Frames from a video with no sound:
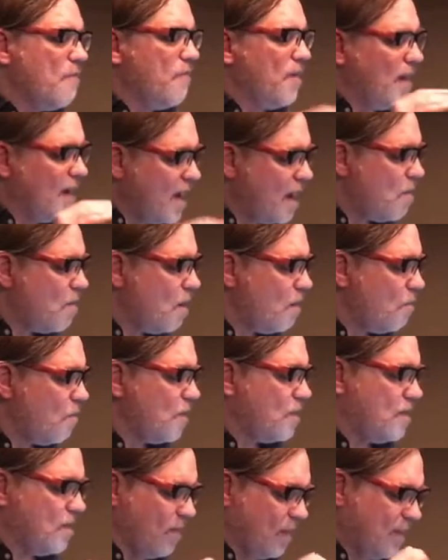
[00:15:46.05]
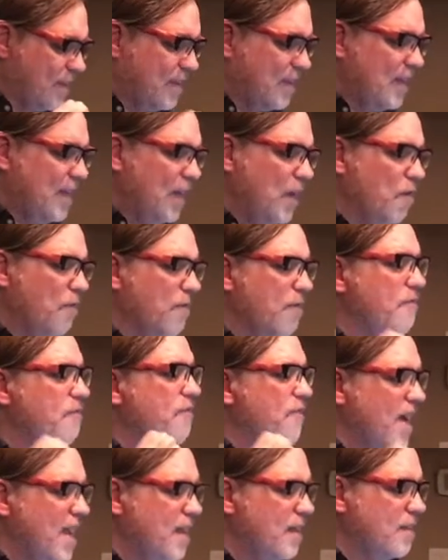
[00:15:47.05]
Venera was the city of
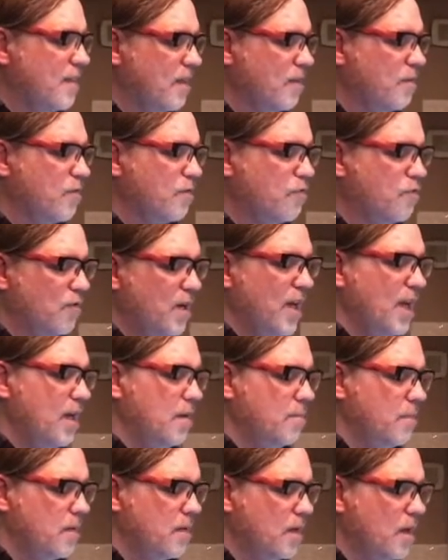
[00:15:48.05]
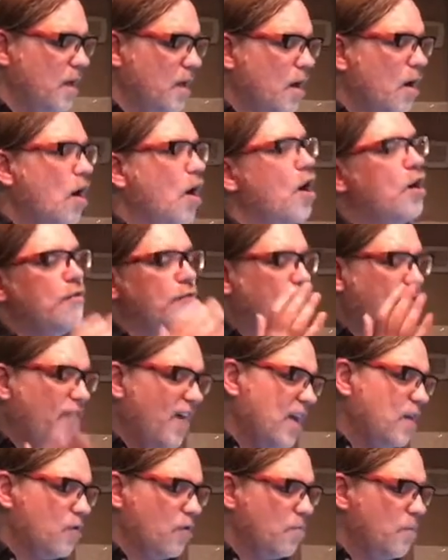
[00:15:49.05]
Venice's dreams,
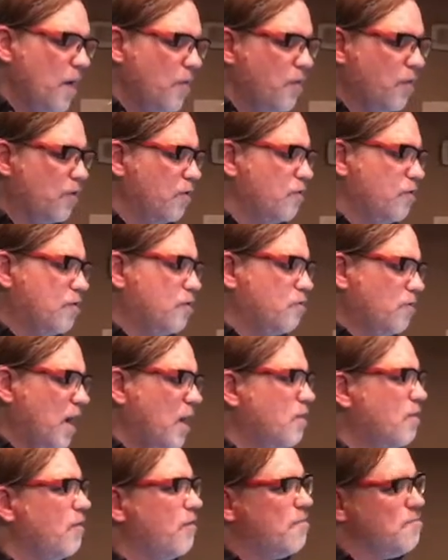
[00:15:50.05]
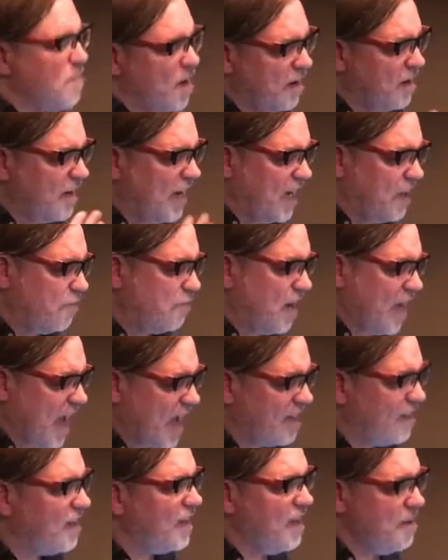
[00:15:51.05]
unfettered by the constraints of mundane
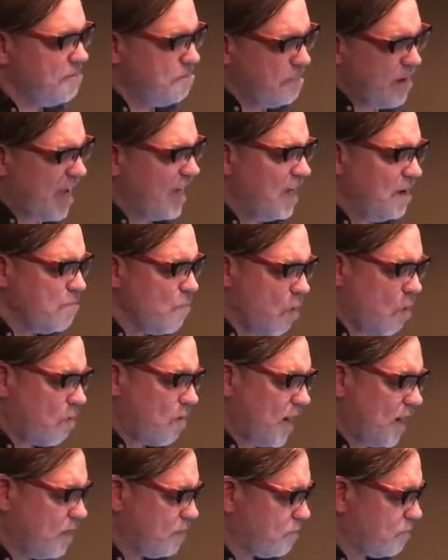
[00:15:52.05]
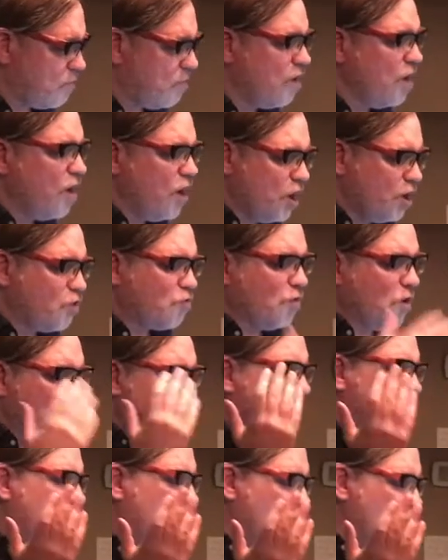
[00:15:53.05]
reality, petty mores, or
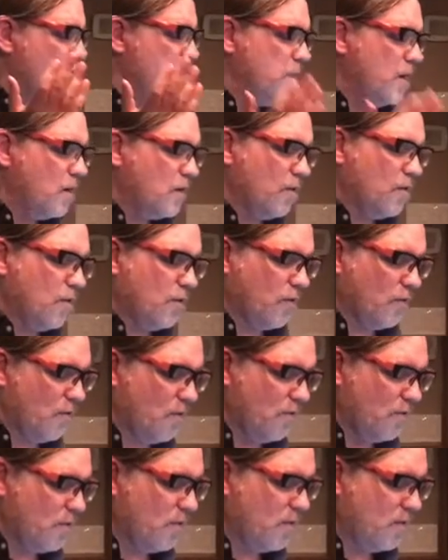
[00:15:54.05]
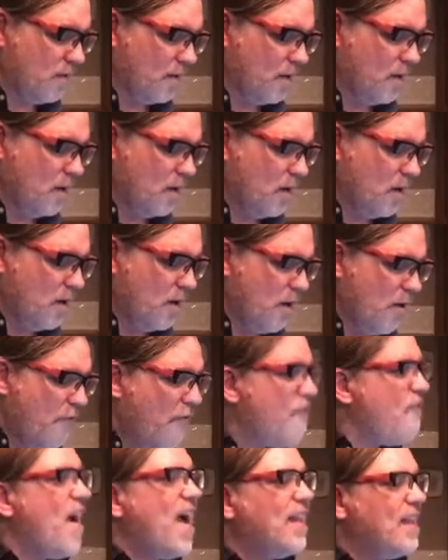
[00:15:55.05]
dreary human concerns.
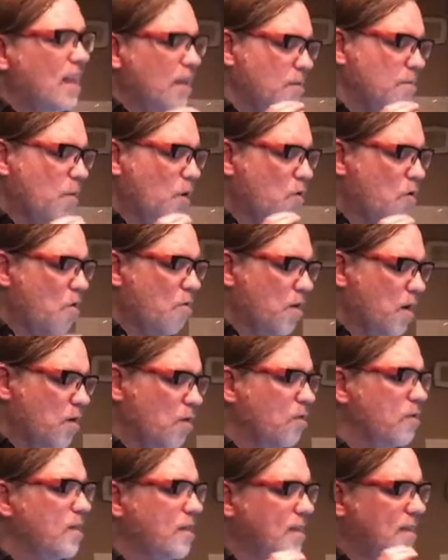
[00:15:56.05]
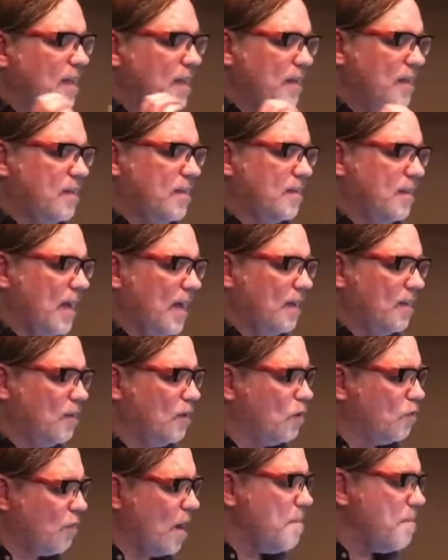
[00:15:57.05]
A phantasmagorical city-state
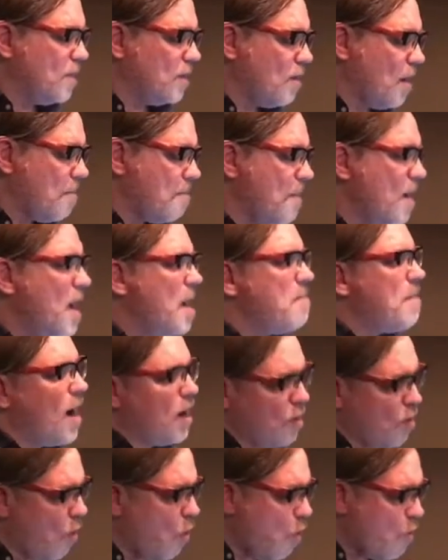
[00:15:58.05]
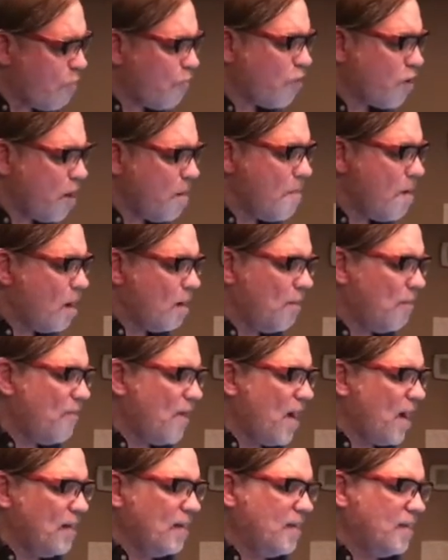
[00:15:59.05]
dreamt up by an
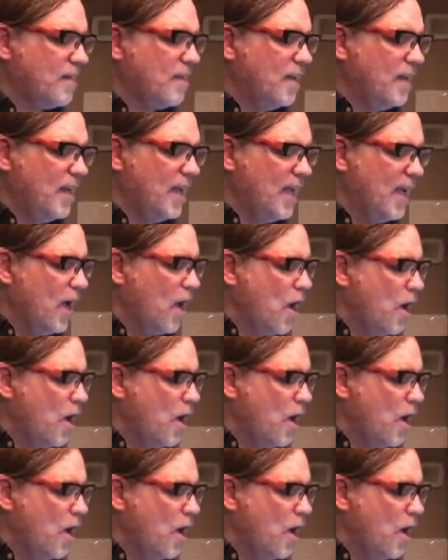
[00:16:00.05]
overcommodified city